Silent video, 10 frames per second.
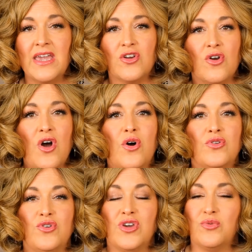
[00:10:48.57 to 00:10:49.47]
make it your
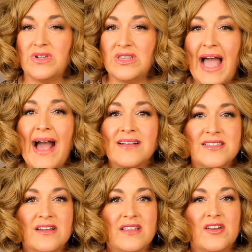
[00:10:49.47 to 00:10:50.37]
own. You can
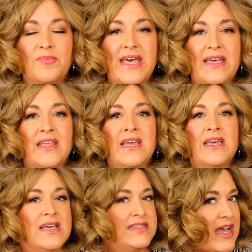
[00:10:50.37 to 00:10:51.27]
relax it a little bit.
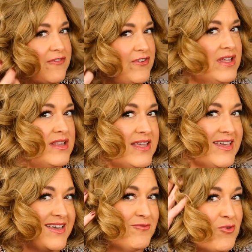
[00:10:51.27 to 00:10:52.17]

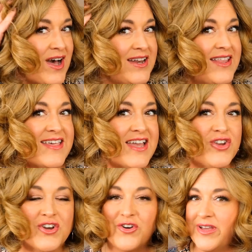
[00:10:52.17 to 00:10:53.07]
Definitely one
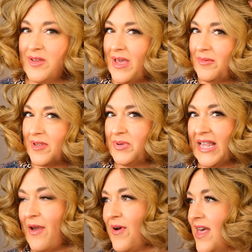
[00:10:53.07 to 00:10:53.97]
that you're going to be able to
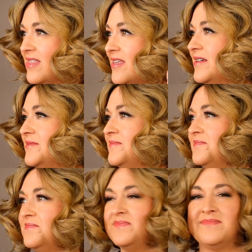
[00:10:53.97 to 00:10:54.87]
play with.
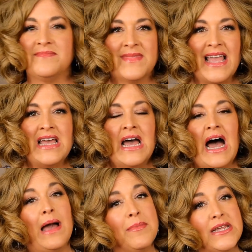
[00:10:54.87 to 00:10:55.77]

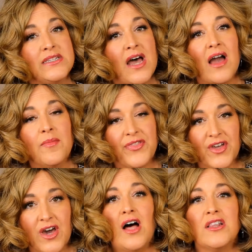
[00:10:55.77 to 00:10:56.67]
I'm going to talk
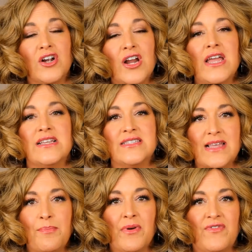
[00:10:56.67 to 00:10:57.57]
about the color in a
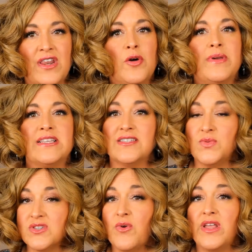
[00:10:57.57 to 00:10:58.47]
separate video because
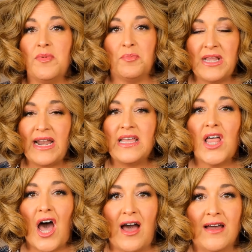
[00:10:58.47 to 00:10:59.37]
this one's going to be
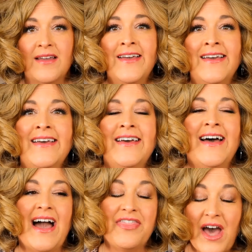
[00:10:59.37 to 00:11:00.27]
plenty long.
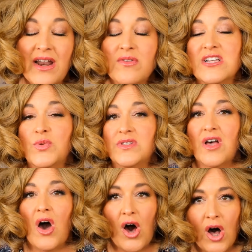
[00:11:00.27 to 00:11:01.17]
I thought this
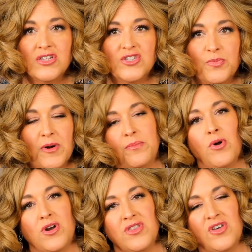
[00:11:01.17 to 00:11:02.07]
was all super
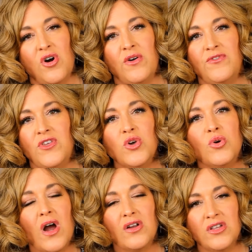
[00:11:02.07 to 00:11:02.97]
important though. If
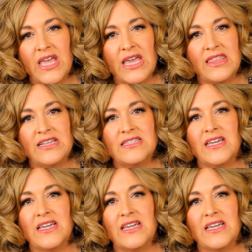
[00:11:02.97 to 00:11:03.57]
you are looking at